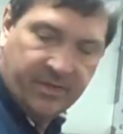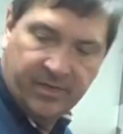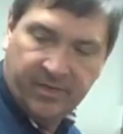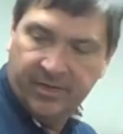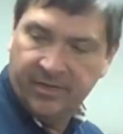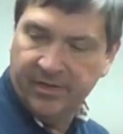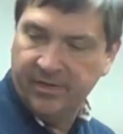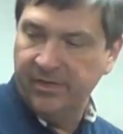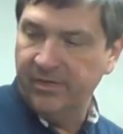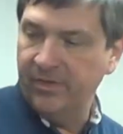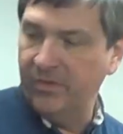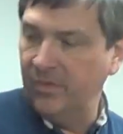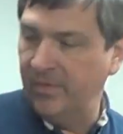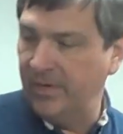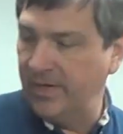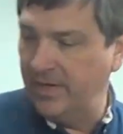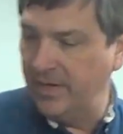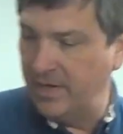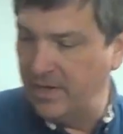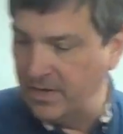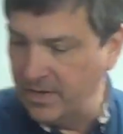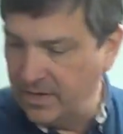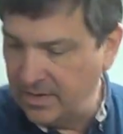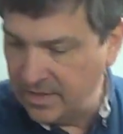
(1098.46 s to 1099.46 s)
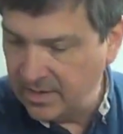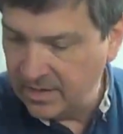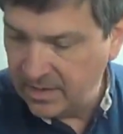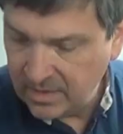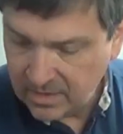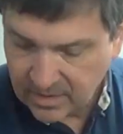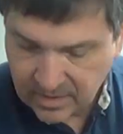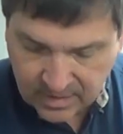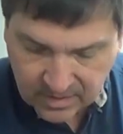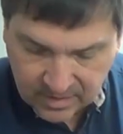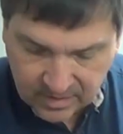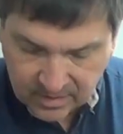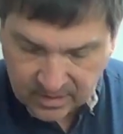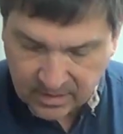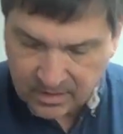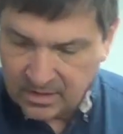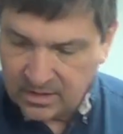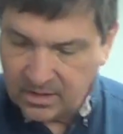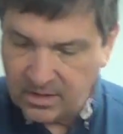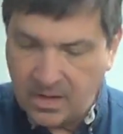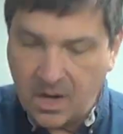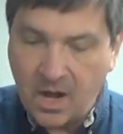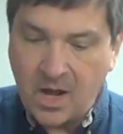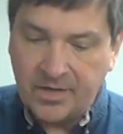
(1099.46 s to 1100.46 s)
to do it,
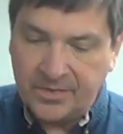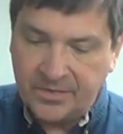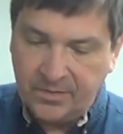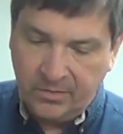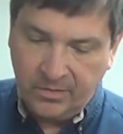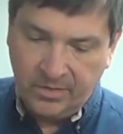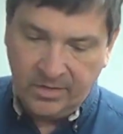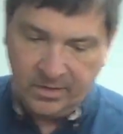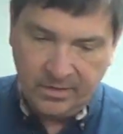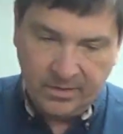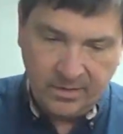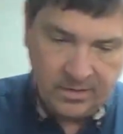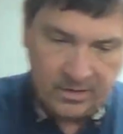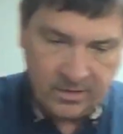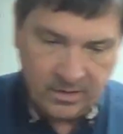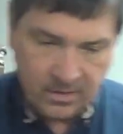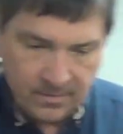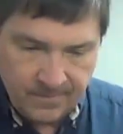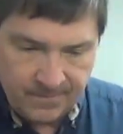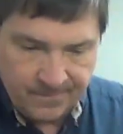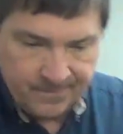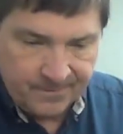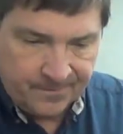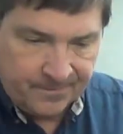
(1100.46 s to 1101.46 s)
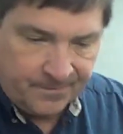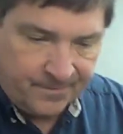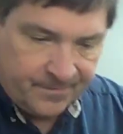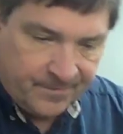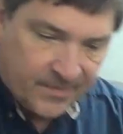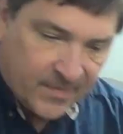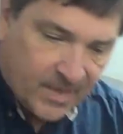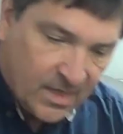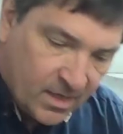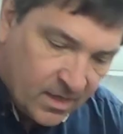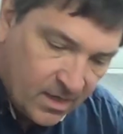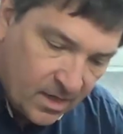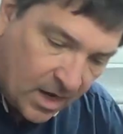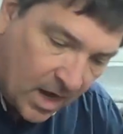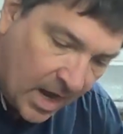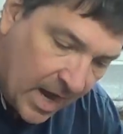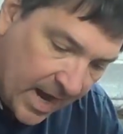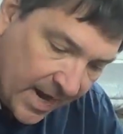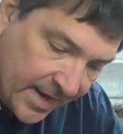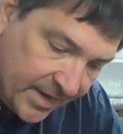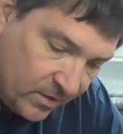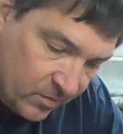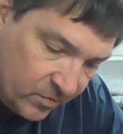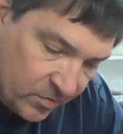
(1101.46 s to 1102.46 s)
not do it.
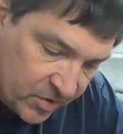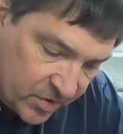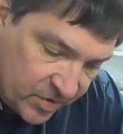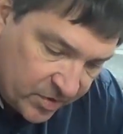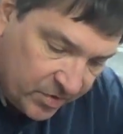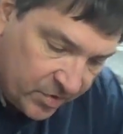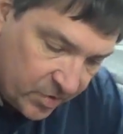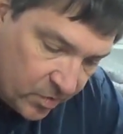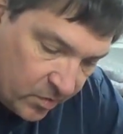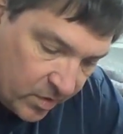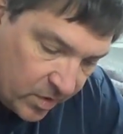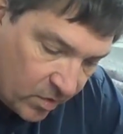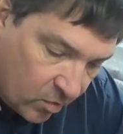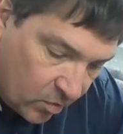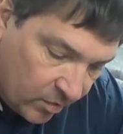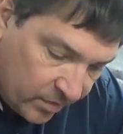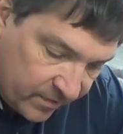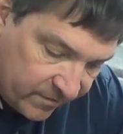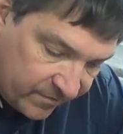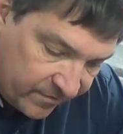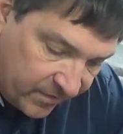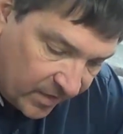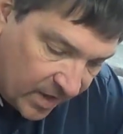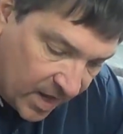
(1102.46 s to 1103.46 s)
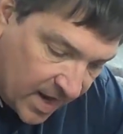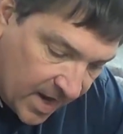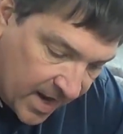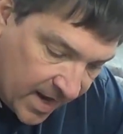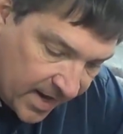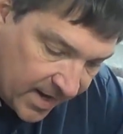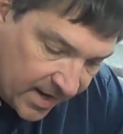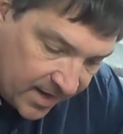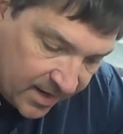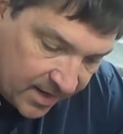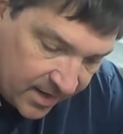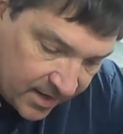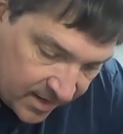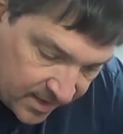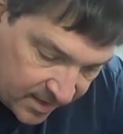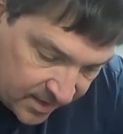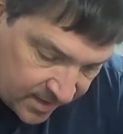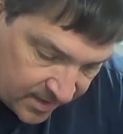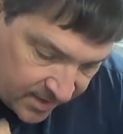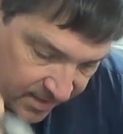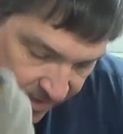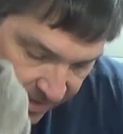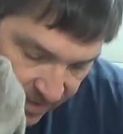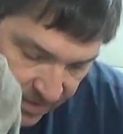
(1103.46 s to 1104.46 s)
I used to do it on the fly
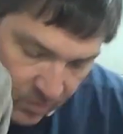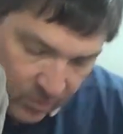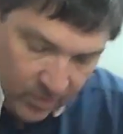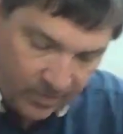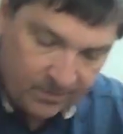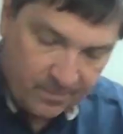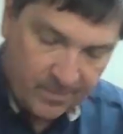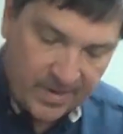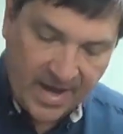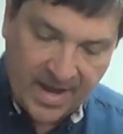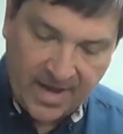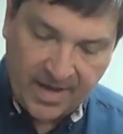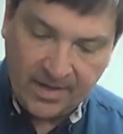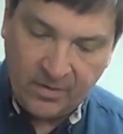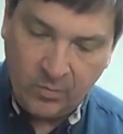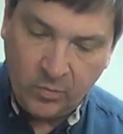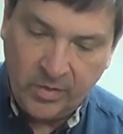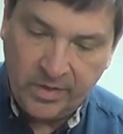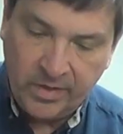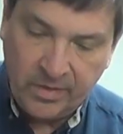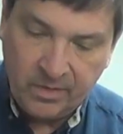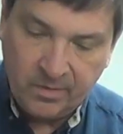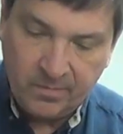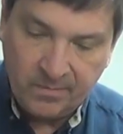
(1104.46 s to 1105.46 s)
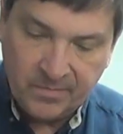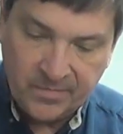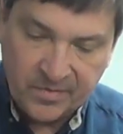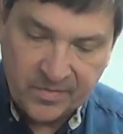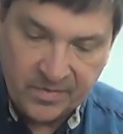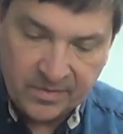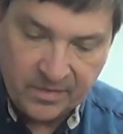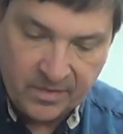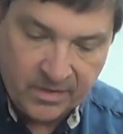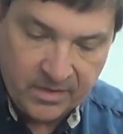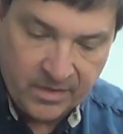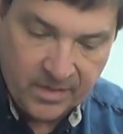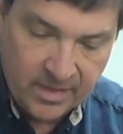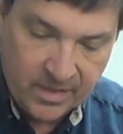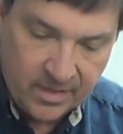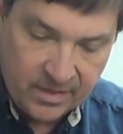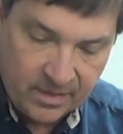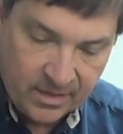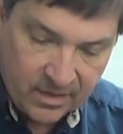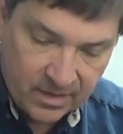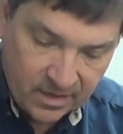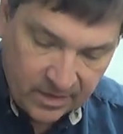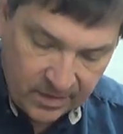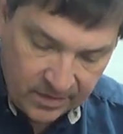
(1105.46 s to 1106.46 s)
with Bally Williams,
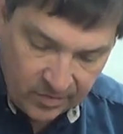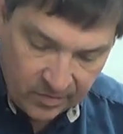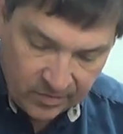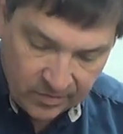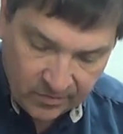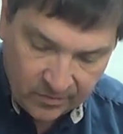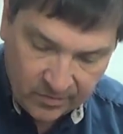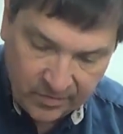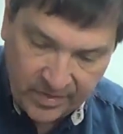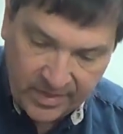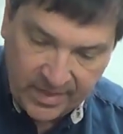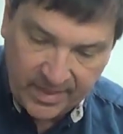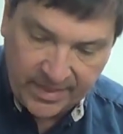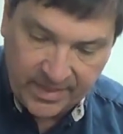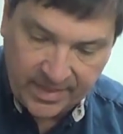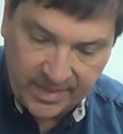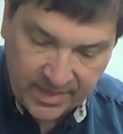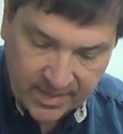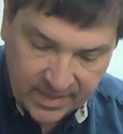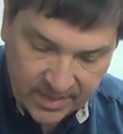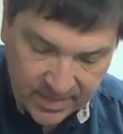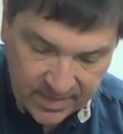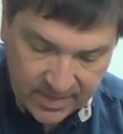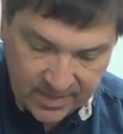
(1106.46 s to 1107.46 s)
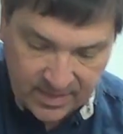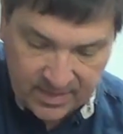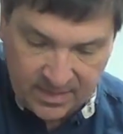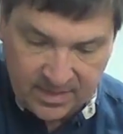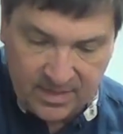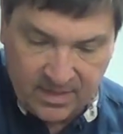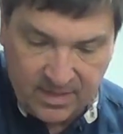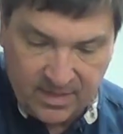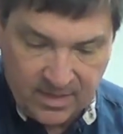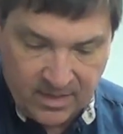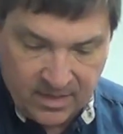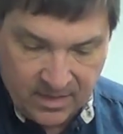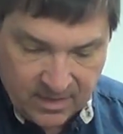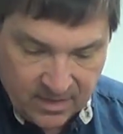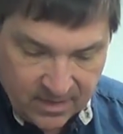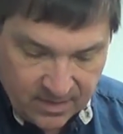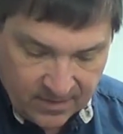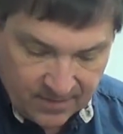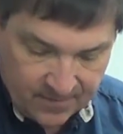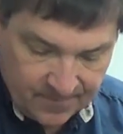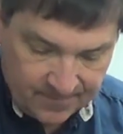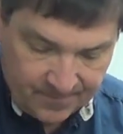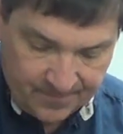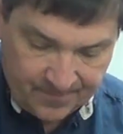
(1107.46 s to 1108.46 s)
and Well, that's a common way to test things.
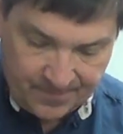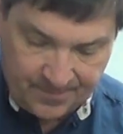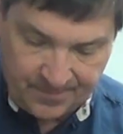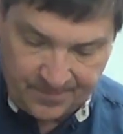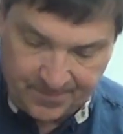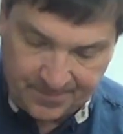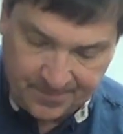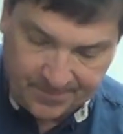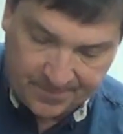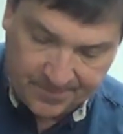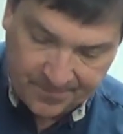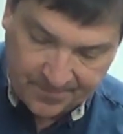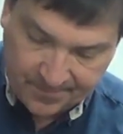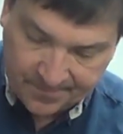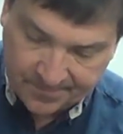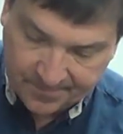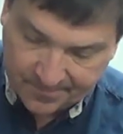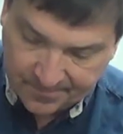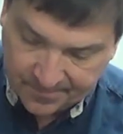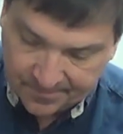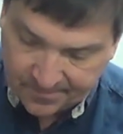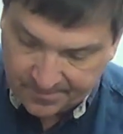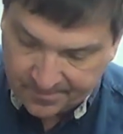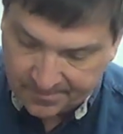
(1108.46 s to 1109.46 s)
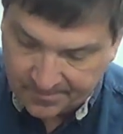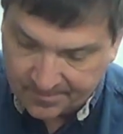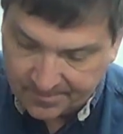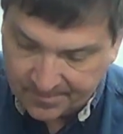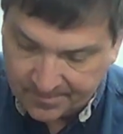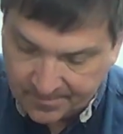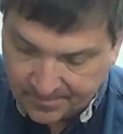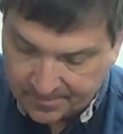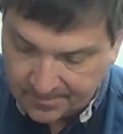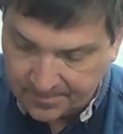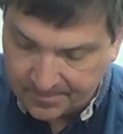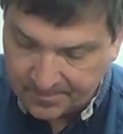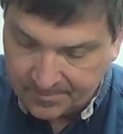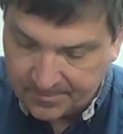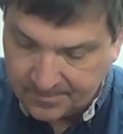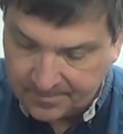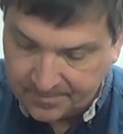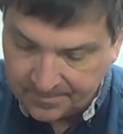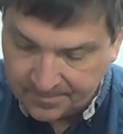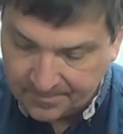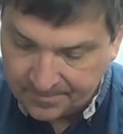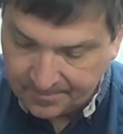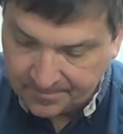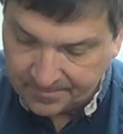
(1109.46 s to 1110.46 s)
Is wiggle a connector,
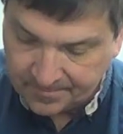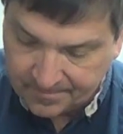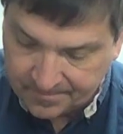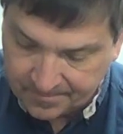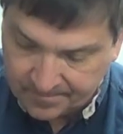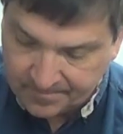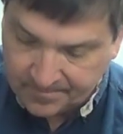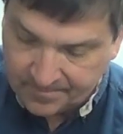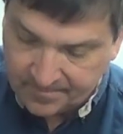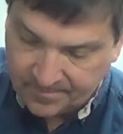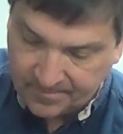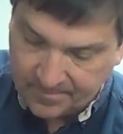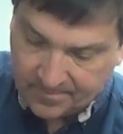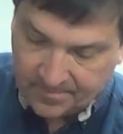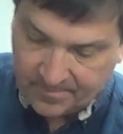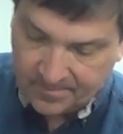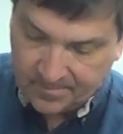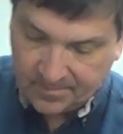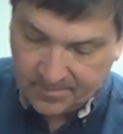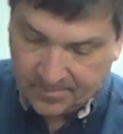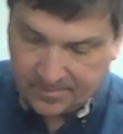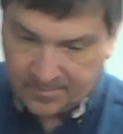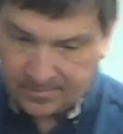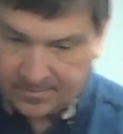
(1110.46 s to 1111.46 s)
or because of all